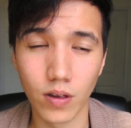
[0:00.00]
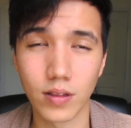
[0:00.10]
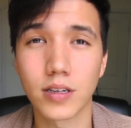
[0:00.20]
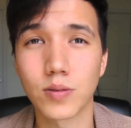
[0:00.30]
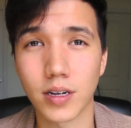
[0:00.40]

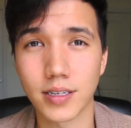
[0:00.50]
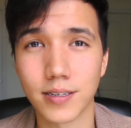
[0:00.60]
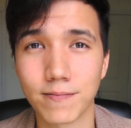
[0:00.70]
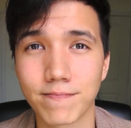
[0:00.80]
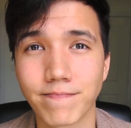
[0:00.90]
And that's what I
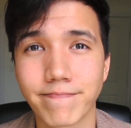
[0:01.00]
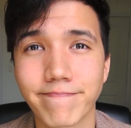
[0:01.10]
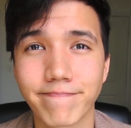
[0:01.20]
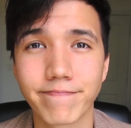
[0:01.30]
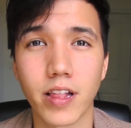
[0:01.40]
did.
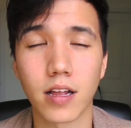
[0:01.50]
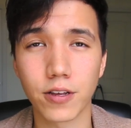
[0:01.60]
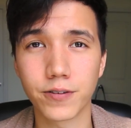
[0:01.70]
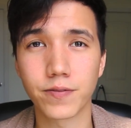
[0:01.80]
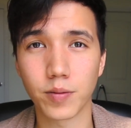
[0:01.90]
I
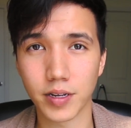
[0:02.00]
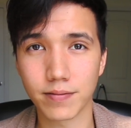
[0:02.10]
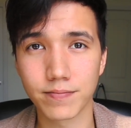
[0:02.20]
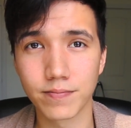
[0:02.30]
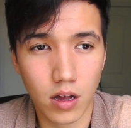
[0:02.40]
learned from it.
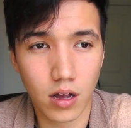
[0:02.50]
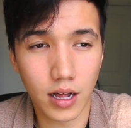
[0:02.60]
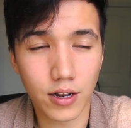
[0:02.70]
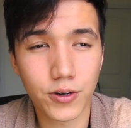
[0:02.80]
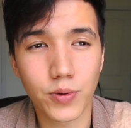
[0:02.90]

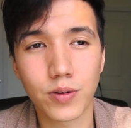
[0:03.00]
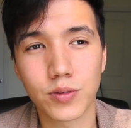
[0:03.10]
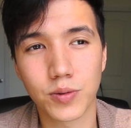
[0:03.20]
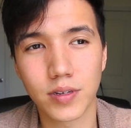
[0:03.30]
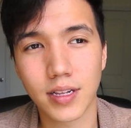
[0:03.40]
I learned what it
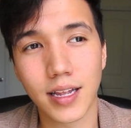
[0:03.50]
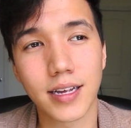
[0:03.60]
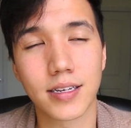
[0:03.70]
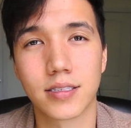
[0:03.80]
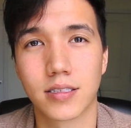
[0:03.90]
was really
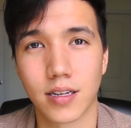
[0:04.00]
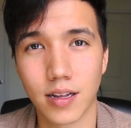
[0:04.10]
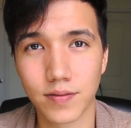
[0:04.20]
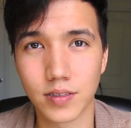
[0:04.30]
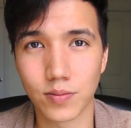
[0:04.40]
like to
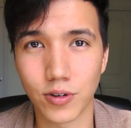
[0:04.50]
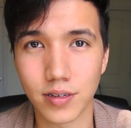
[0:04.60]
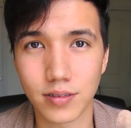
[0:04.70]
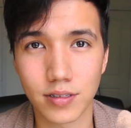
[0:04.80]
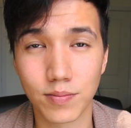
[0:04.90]
love
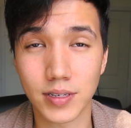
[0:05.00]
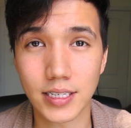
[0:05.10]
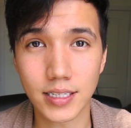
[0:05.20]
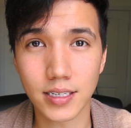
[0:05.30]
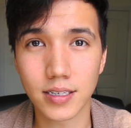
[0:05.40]
someone
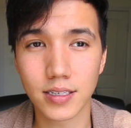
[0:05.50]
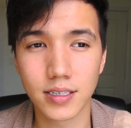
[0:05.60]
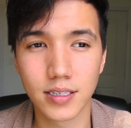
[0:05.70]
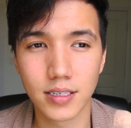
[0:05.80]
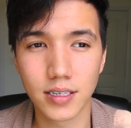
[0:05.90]
completely,
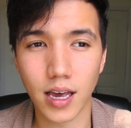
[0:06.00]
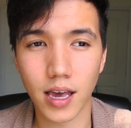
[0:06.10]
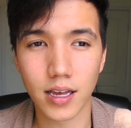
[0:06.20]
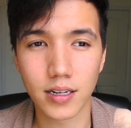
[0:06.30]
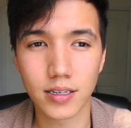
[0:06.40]

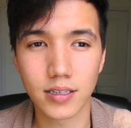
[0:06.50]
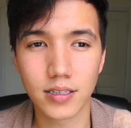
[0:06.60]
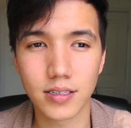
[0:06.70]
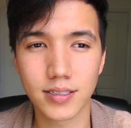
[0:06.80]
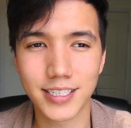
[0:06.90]
and
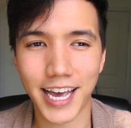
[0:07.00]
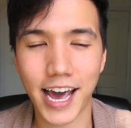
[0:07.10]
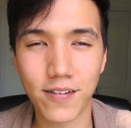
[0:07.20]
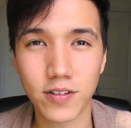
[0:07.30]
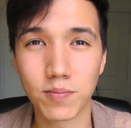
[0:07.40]
to
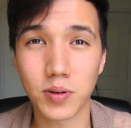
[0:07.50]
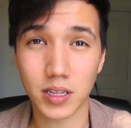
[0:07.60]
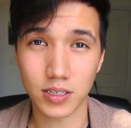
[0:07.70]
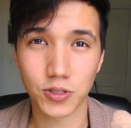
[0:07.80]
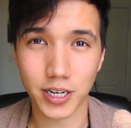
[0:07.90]
have
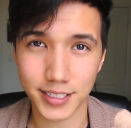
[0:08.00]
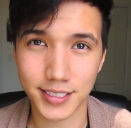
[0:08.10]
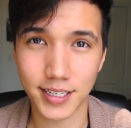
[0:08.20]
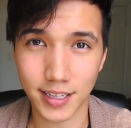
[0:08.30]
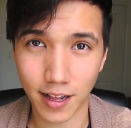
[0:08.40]
complete
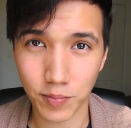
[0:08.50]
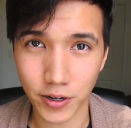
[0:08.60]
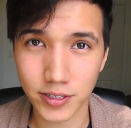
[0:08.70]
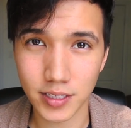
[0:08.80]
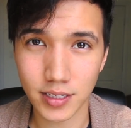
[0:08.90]
trust in that
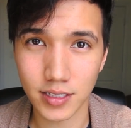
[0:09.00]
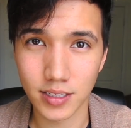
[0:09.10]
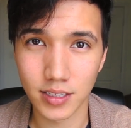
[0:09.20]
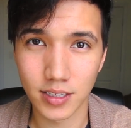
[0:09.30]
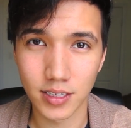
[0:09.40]
person.
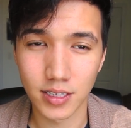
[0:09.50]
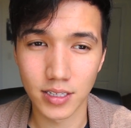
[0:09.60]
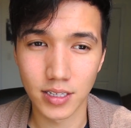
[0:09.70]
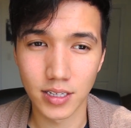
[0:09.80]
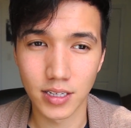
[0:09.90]

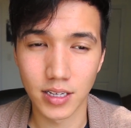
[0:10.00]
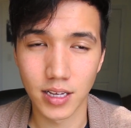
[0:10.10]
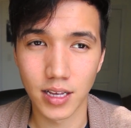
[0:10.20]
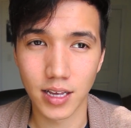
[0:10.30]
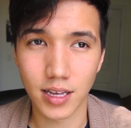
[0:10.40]

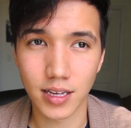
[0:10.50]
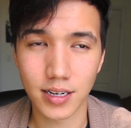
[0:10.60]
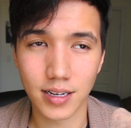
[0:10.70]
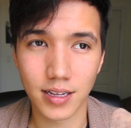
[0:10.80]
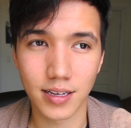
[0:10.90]
And